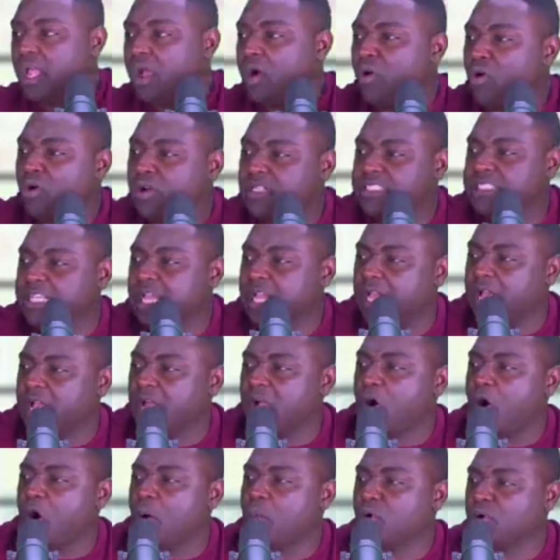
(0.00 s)
these are things
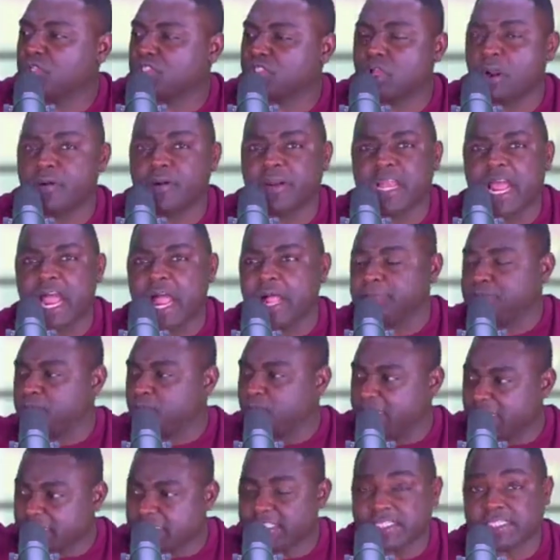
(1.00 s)
we do to build
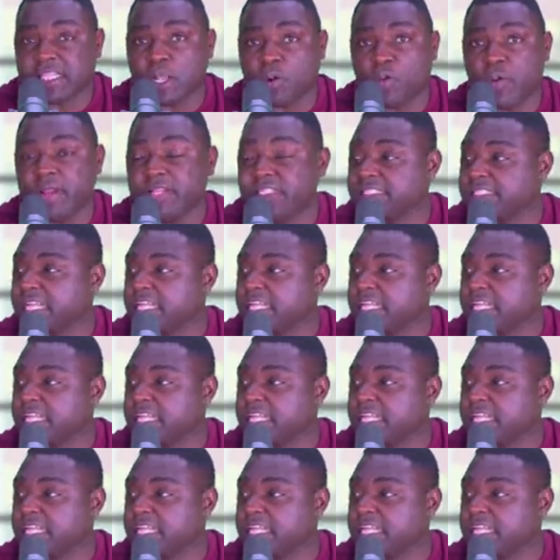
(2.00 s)
a nation.